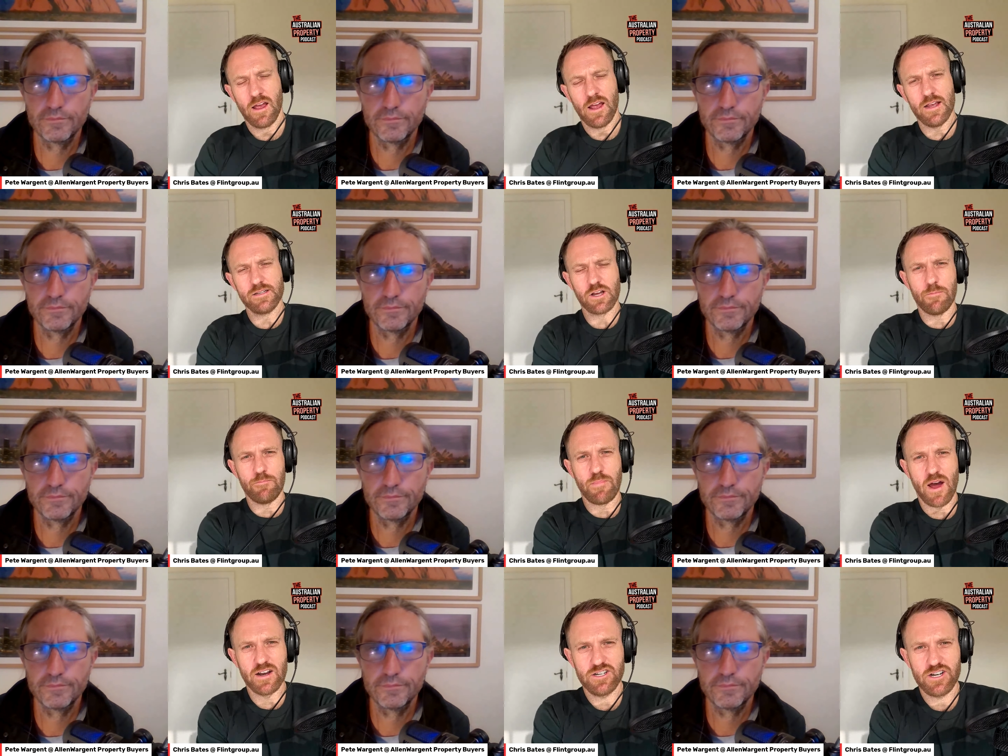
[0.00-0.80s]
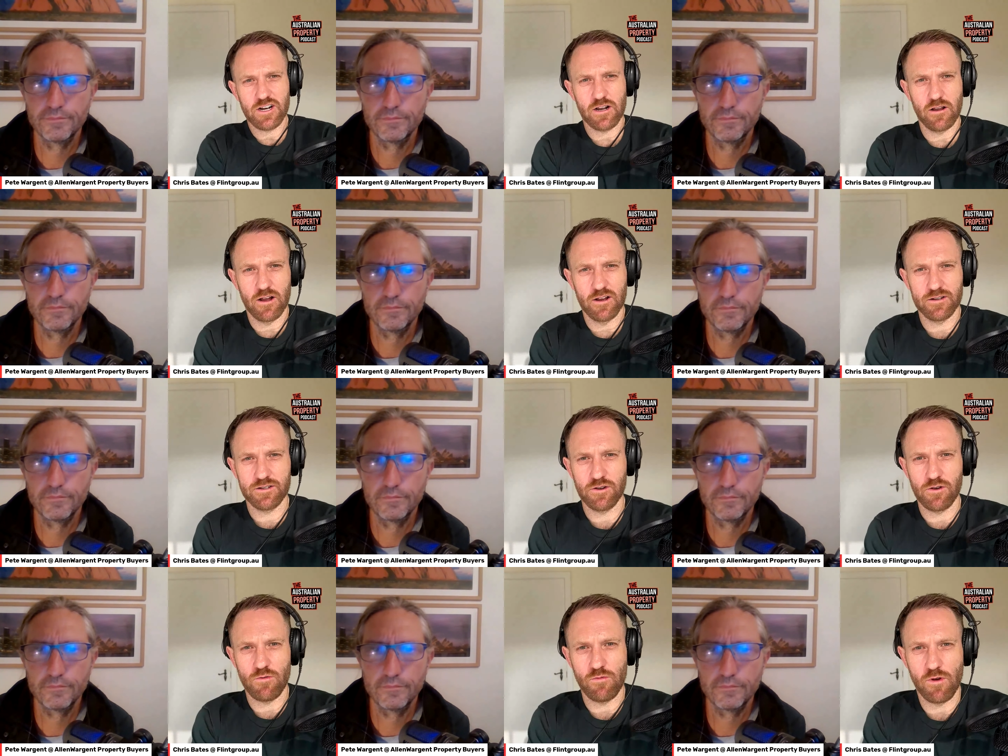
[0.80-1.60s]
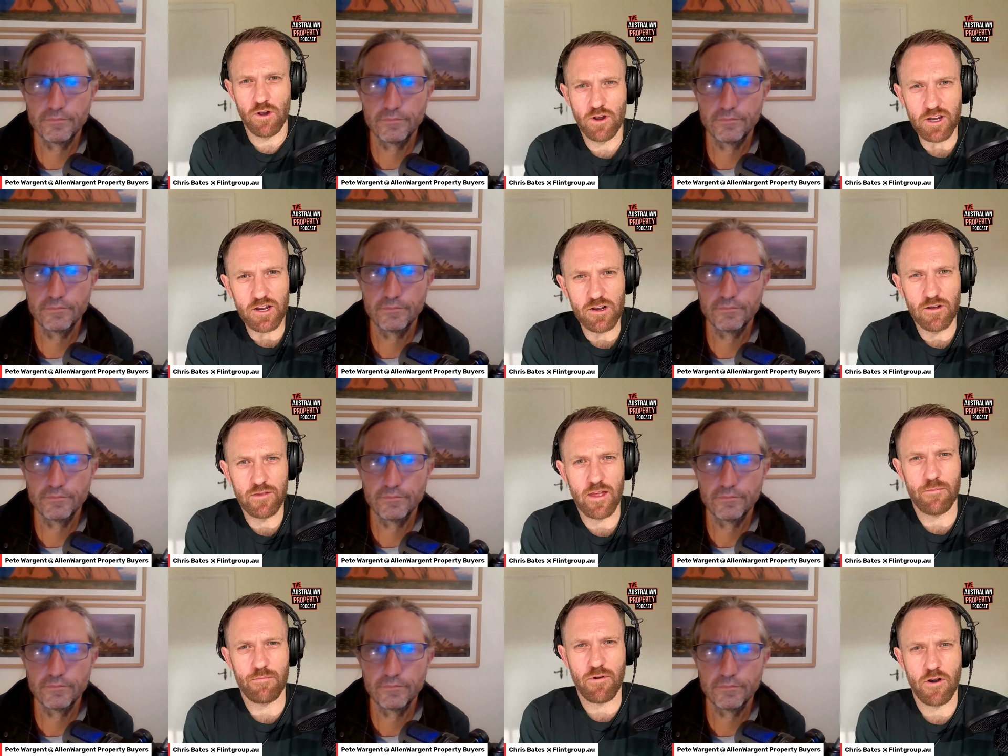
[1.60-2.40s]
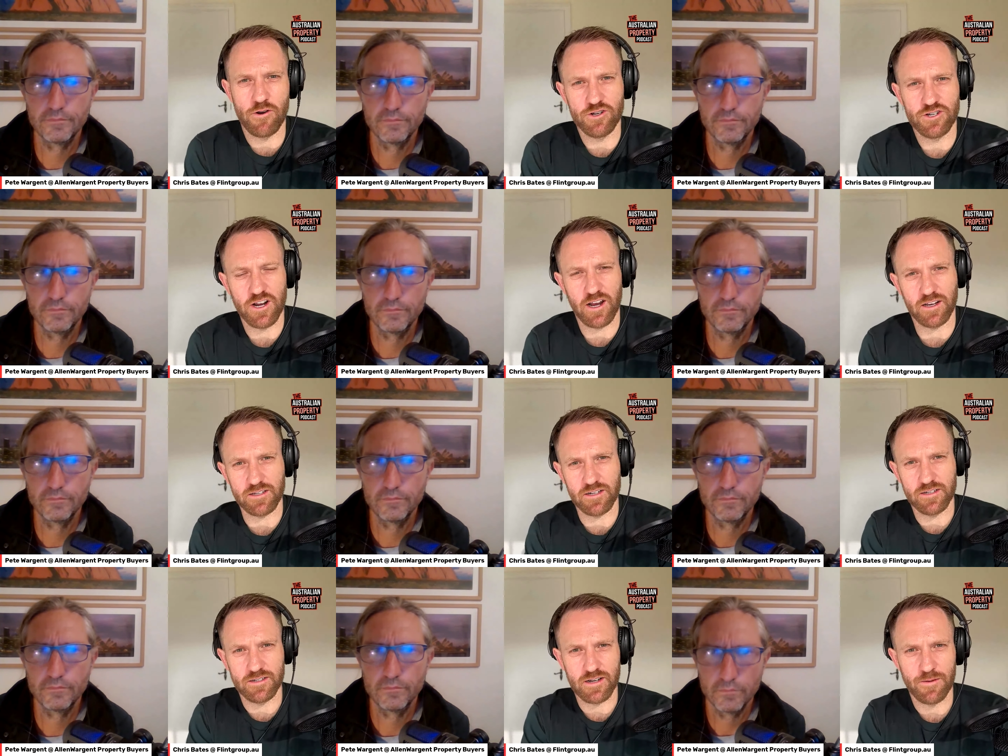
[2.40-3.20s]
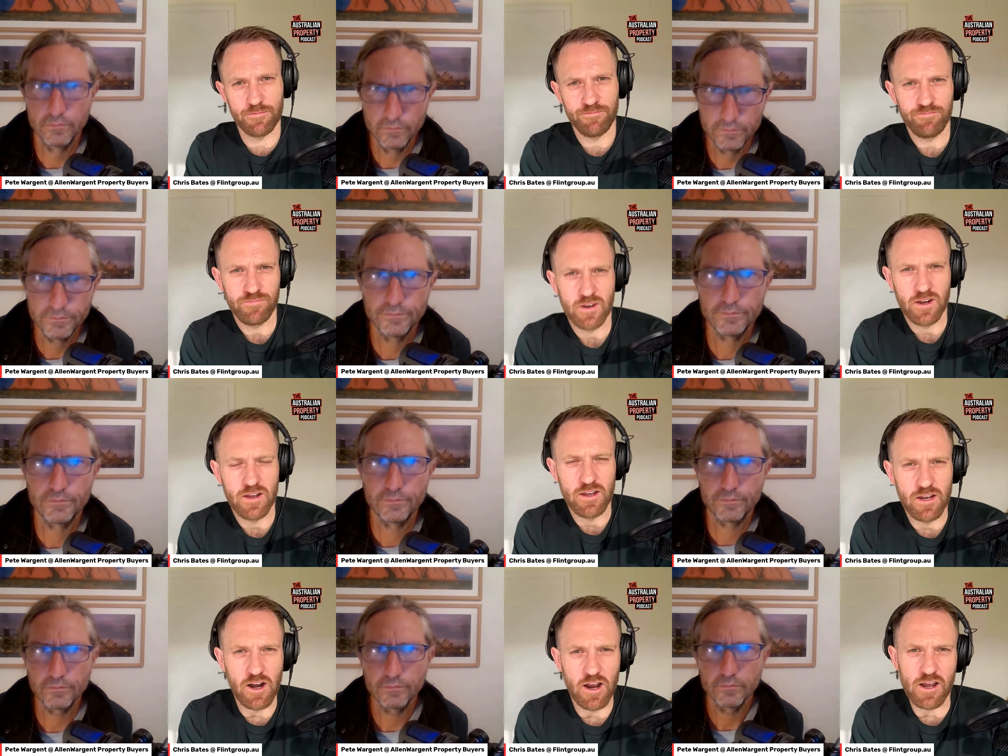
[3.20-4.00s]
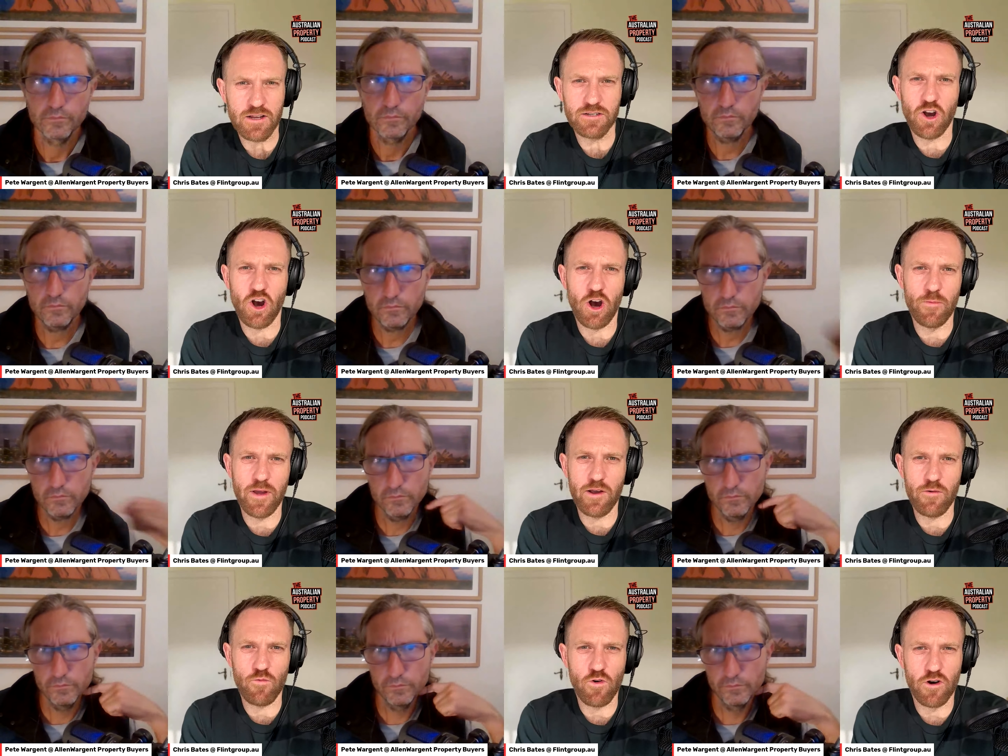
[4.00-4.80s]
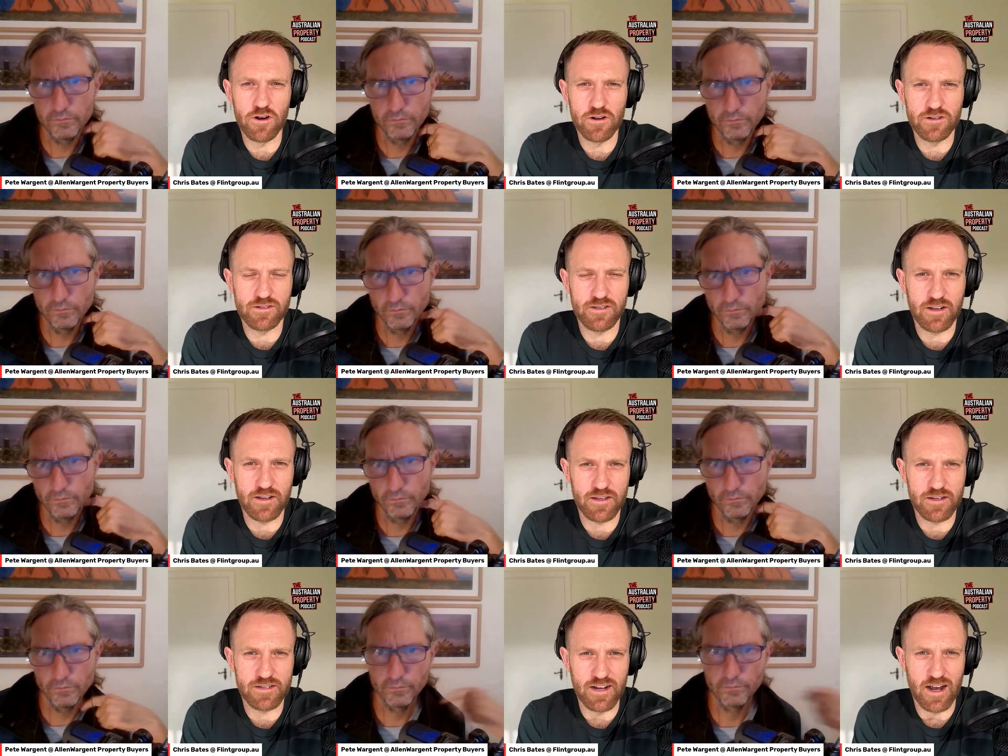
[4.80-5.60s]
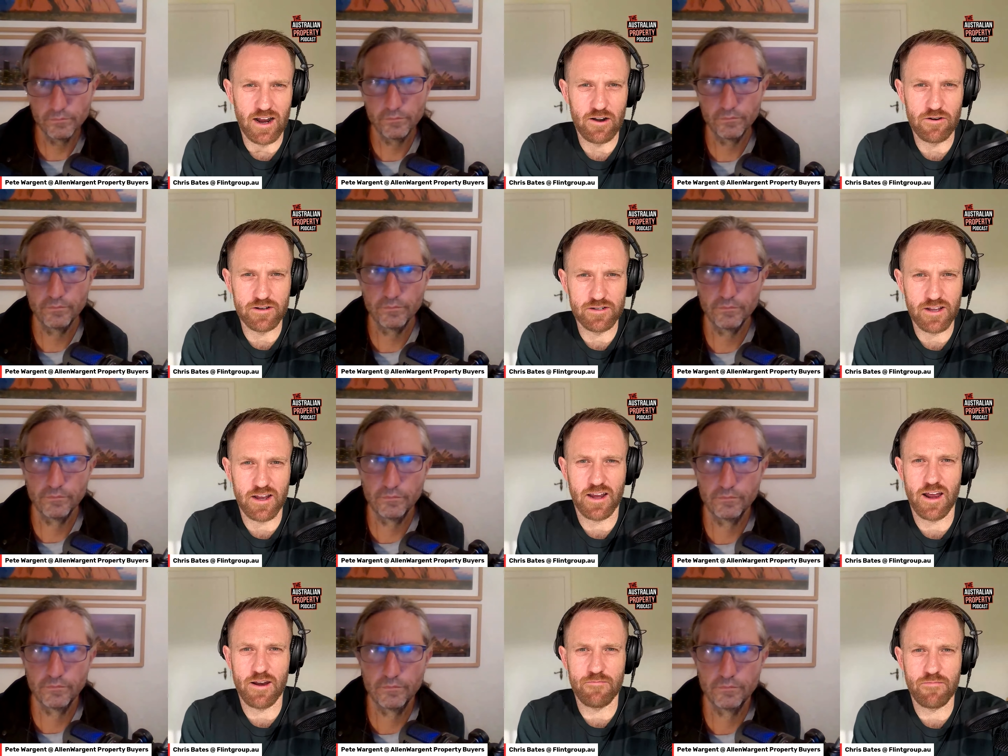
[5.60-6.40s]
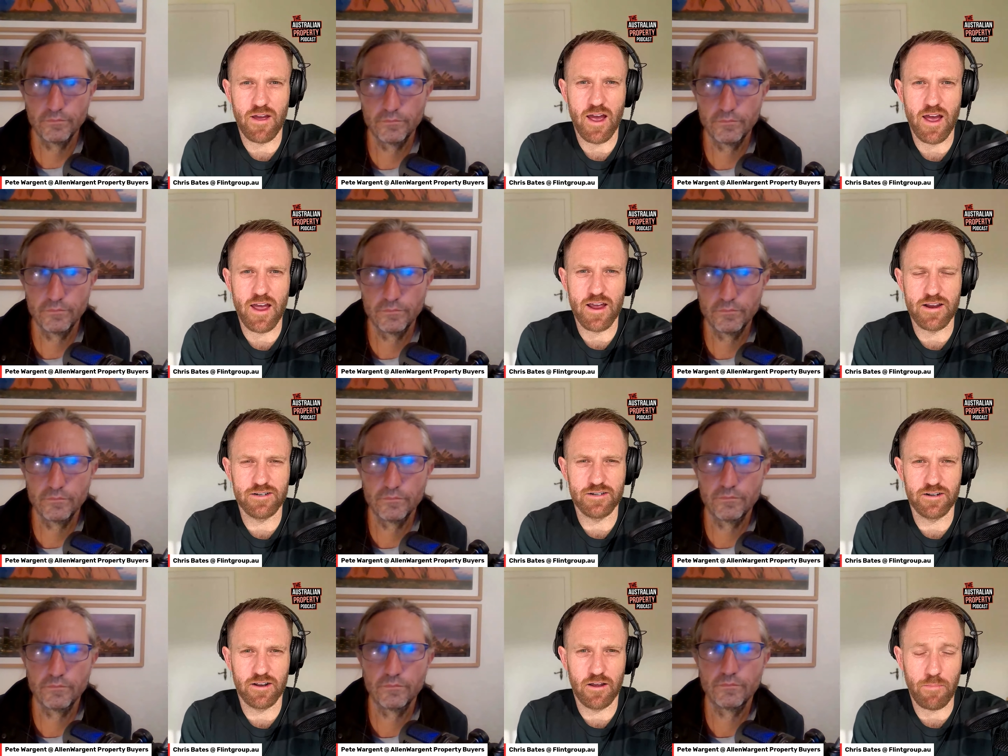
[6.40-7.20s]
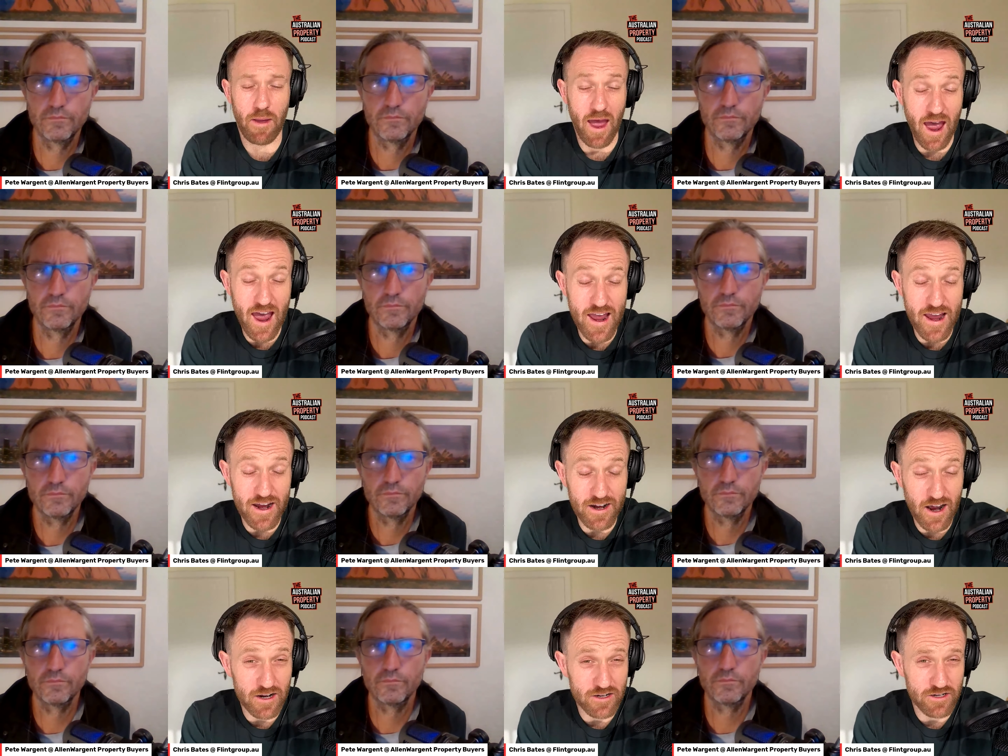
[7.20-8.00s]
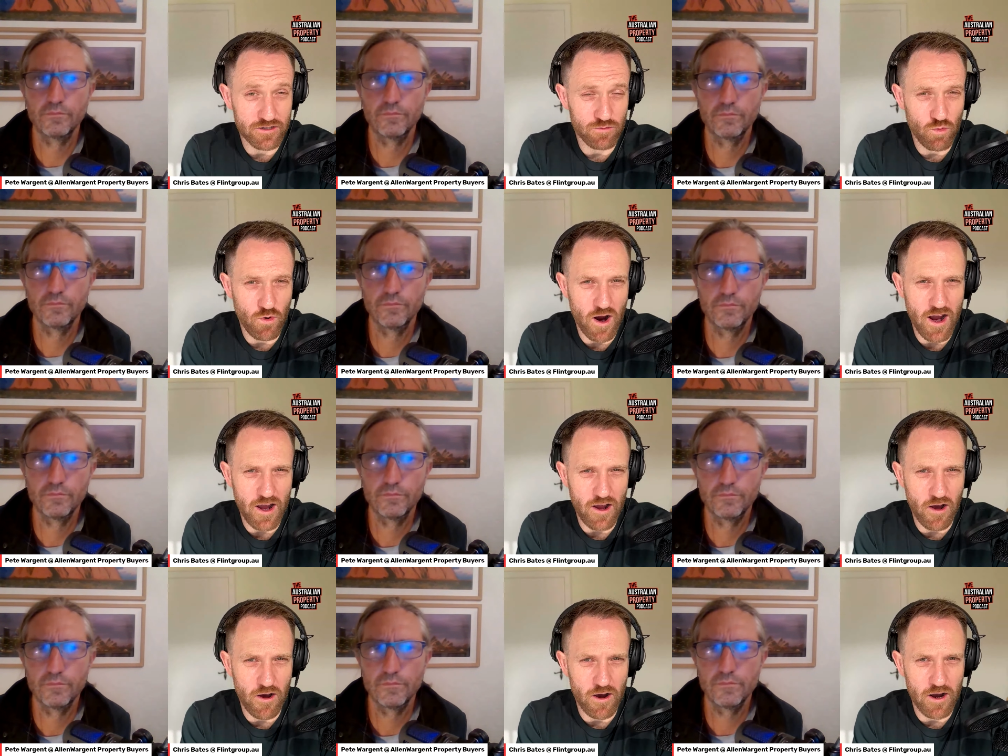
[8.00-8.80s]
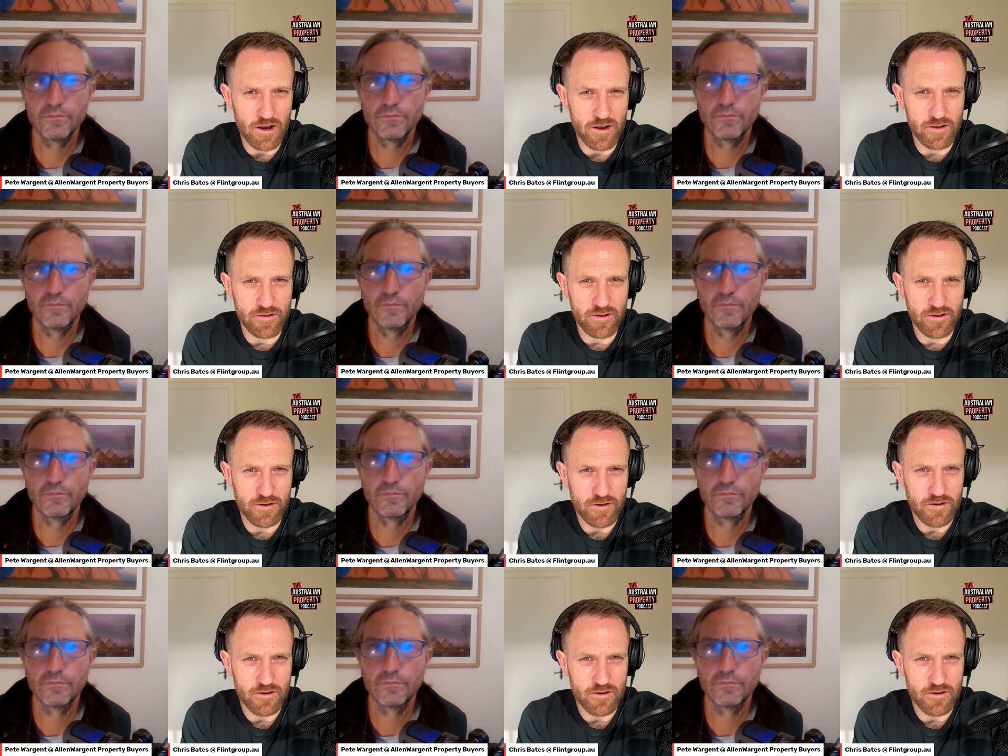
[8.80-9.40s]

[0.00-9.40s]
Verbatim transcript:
Speaker 1: he's got a bunch of clients who are working on that project and um, you know, his comment was that the salaries they're getting paid paid are just way higher than,